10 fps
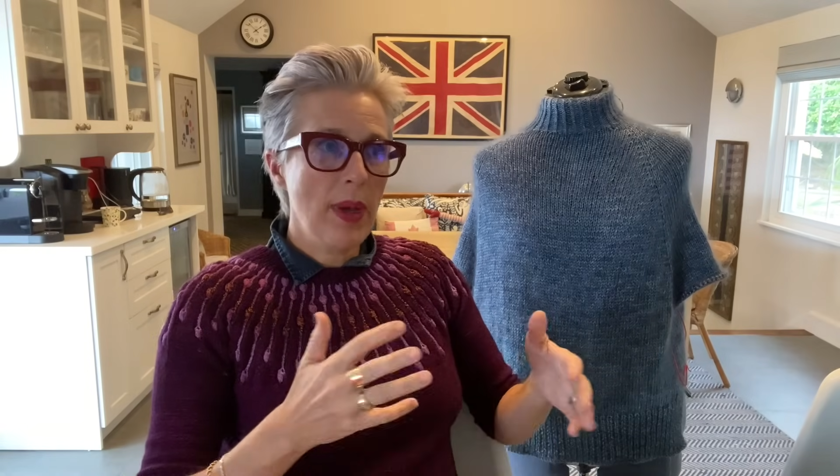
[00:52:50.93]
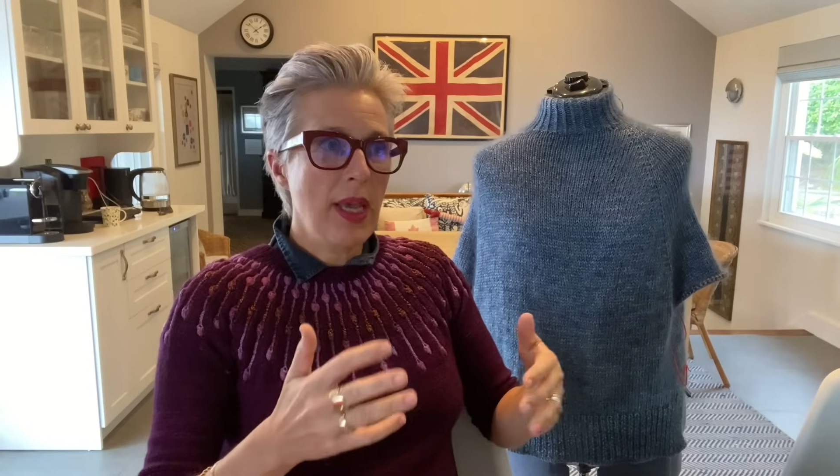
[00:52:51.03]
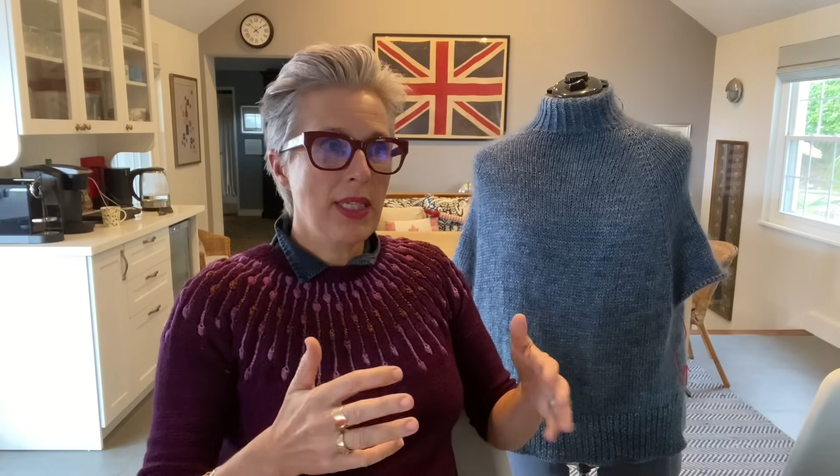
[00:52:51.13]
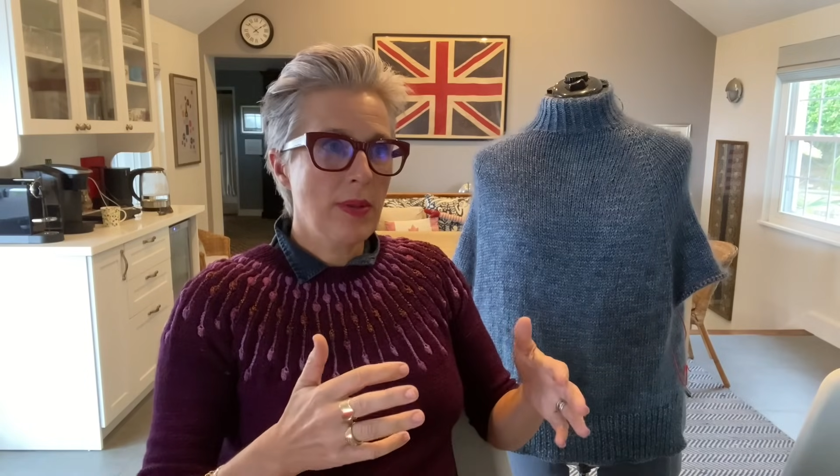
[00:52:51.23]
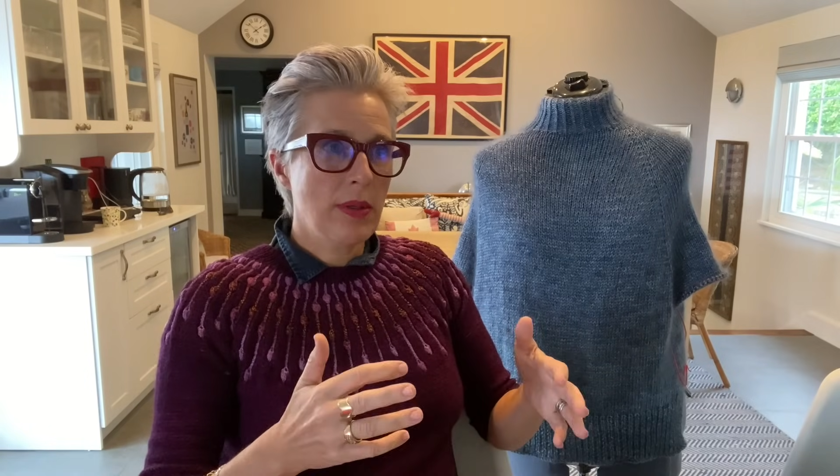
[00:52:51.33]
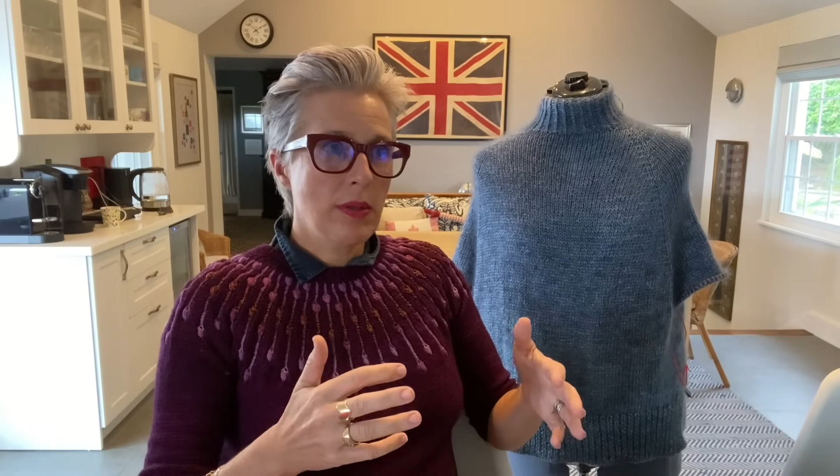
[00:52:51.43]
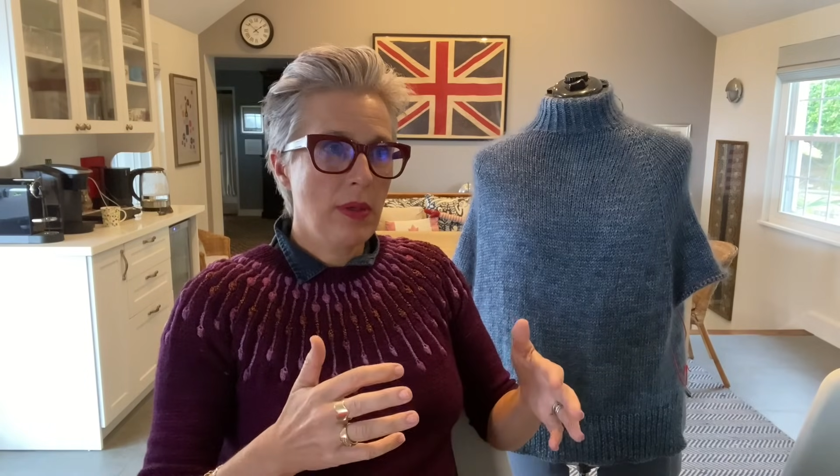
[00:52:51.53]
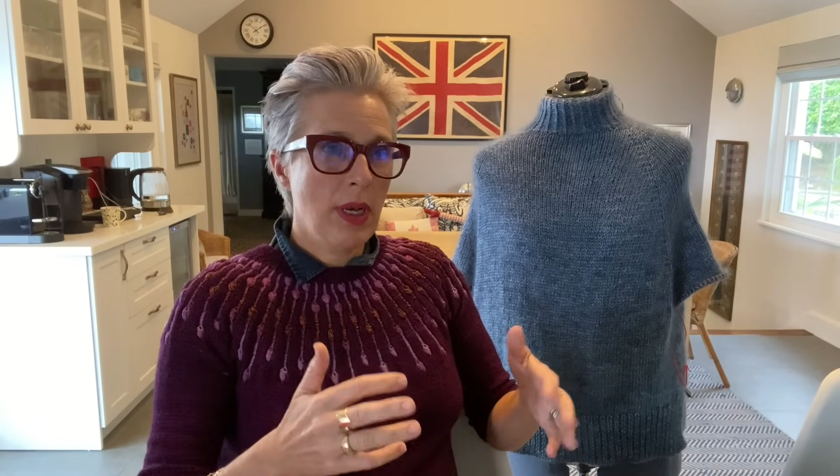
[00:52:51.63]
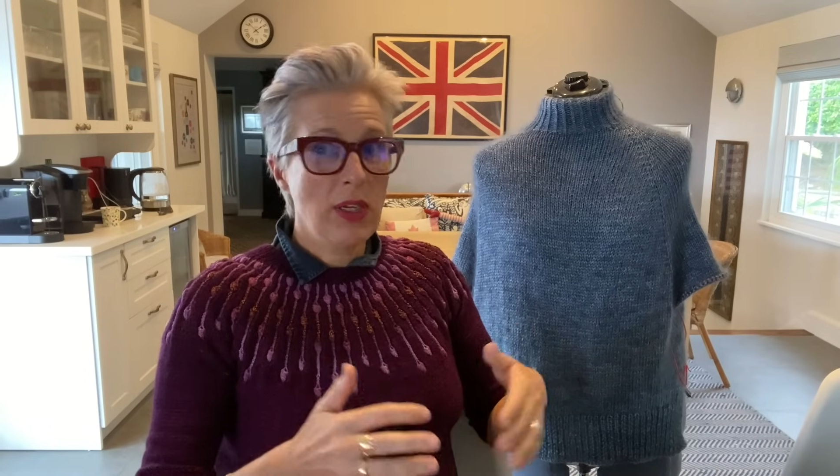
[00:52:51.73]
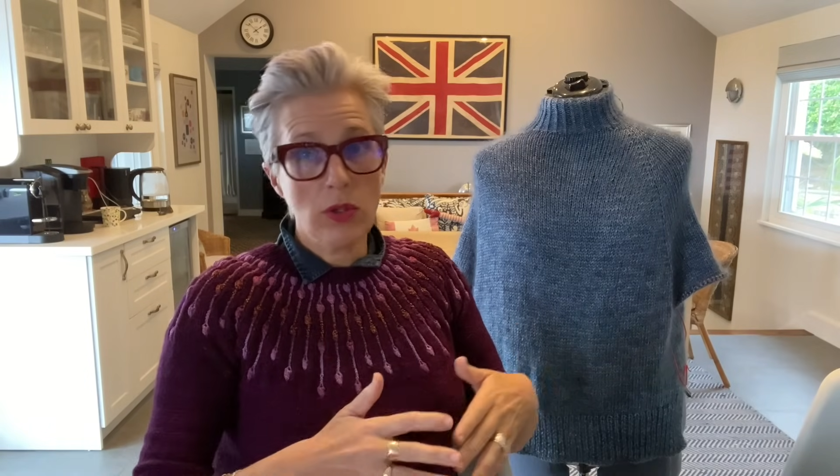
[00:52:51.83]
husband,
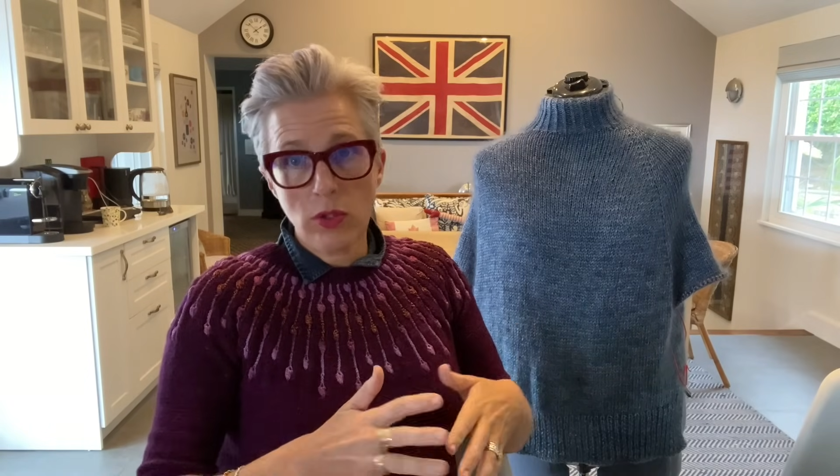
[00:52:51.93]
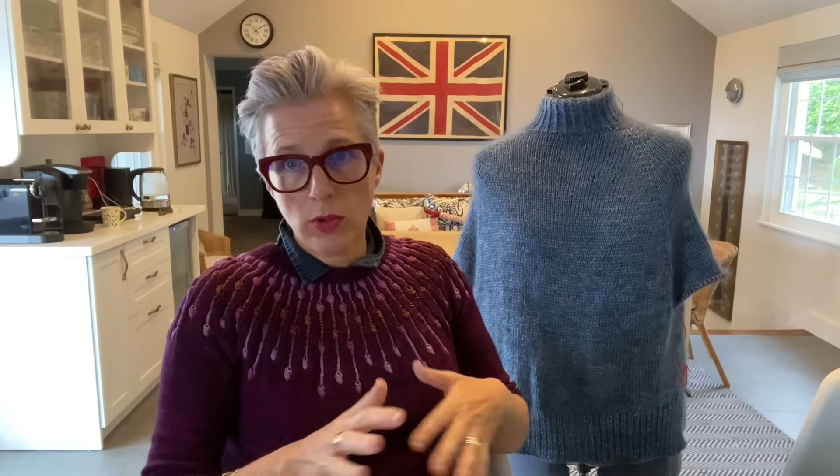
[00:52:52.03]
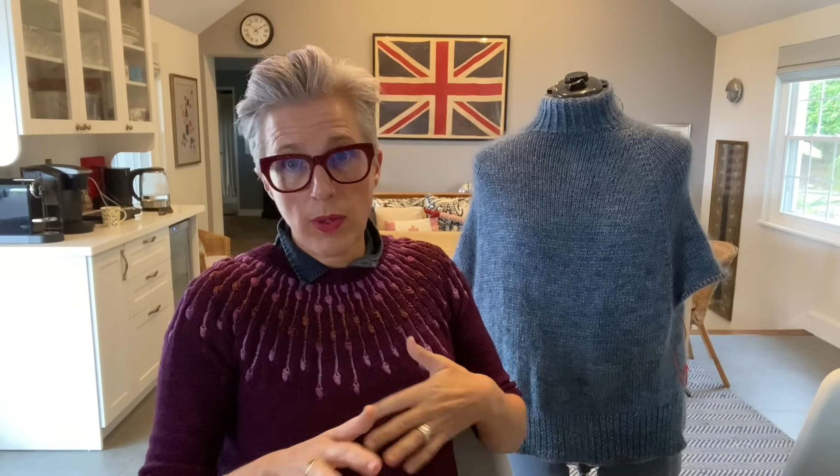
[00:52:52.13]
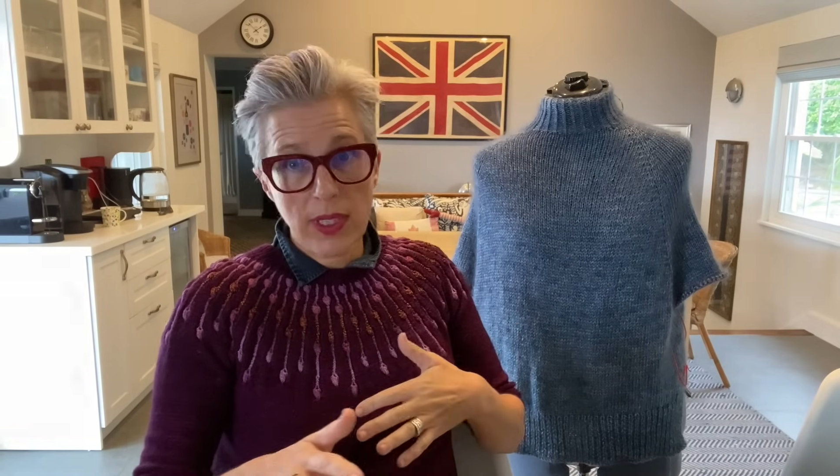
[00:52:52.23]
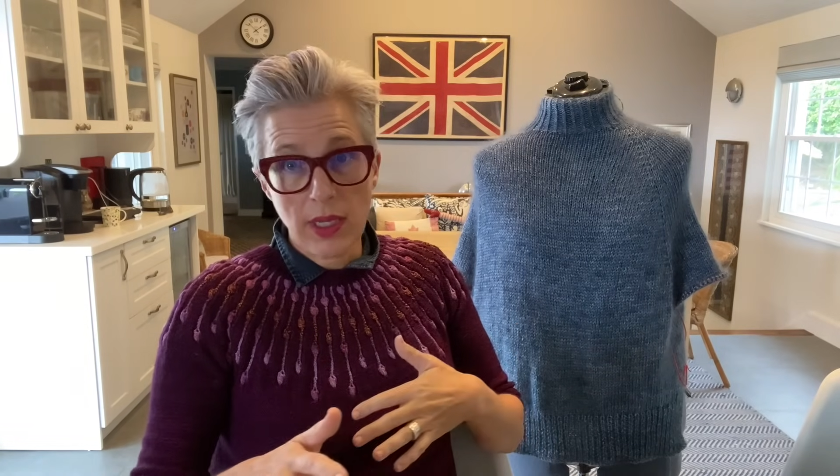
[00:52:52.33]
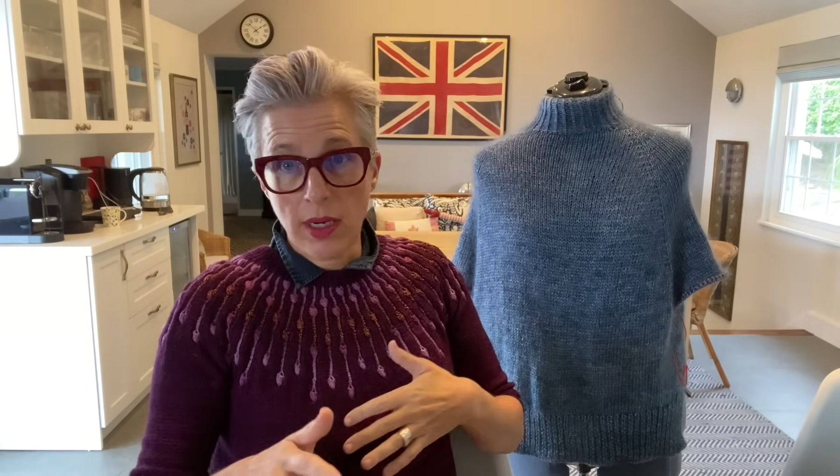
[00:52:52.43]
and I don't do it for my son.